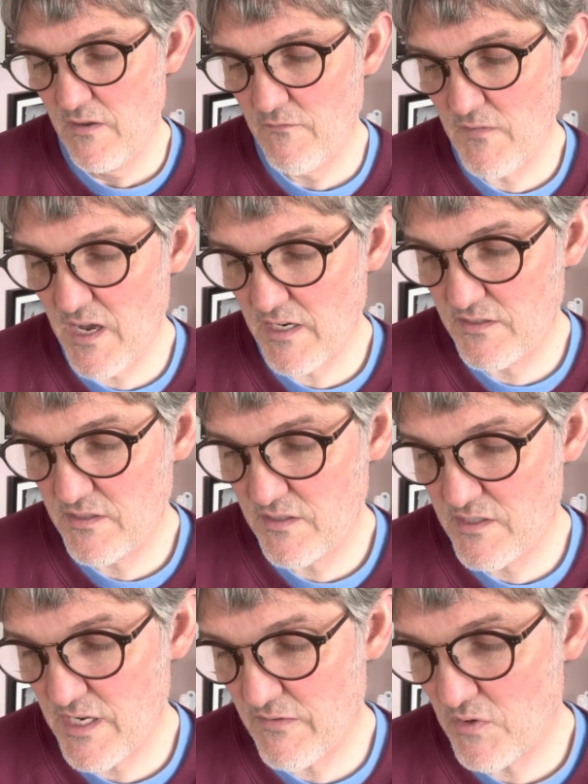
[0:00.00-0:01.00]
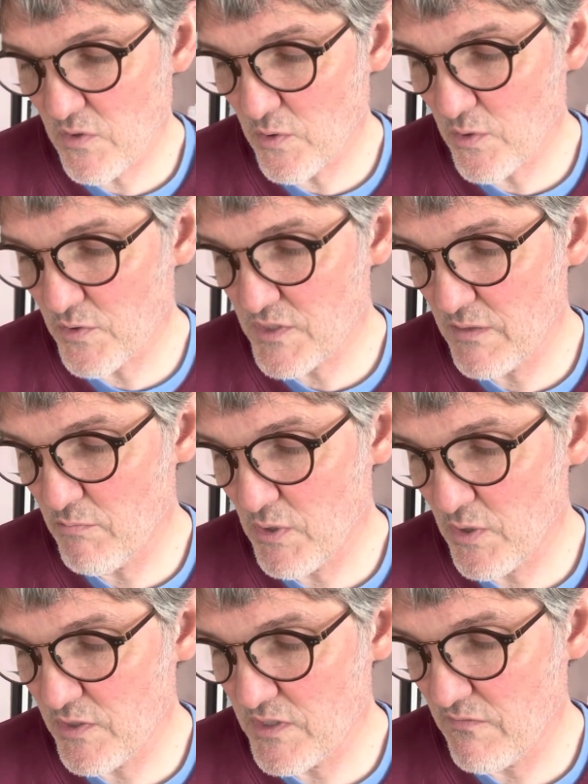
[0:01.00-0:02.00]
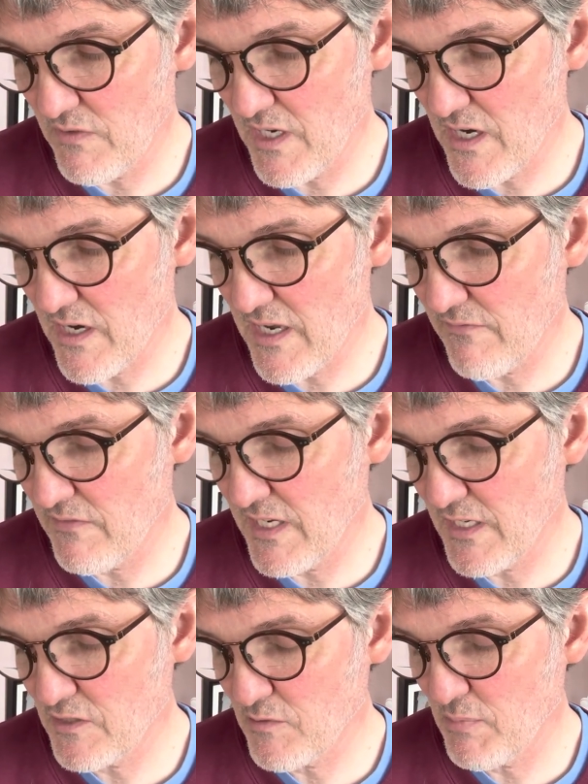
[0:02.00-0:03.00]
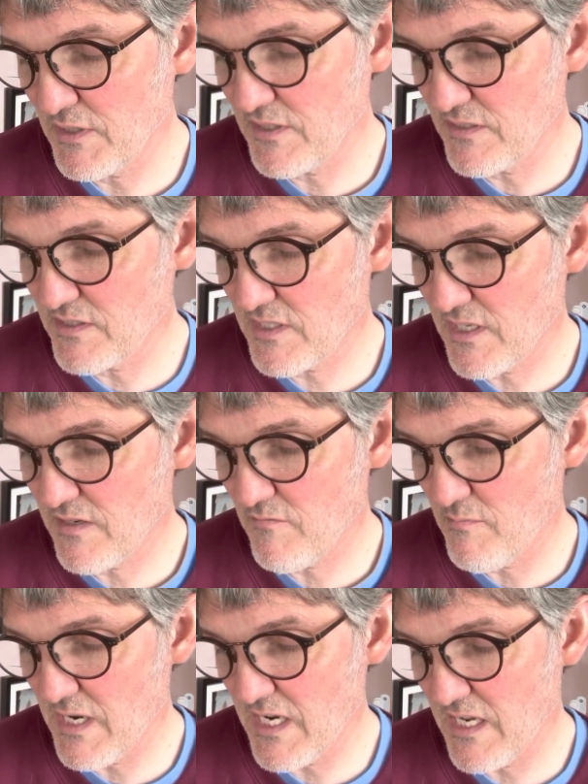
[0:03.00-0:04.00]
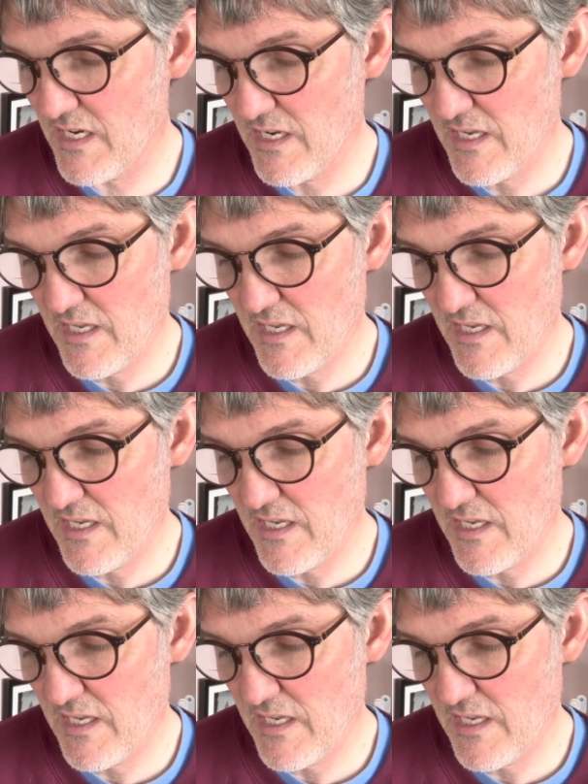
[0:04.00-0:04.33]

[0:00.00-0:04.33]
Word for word: "Foxes have holes, and birds of the air have nests, but the Son of Man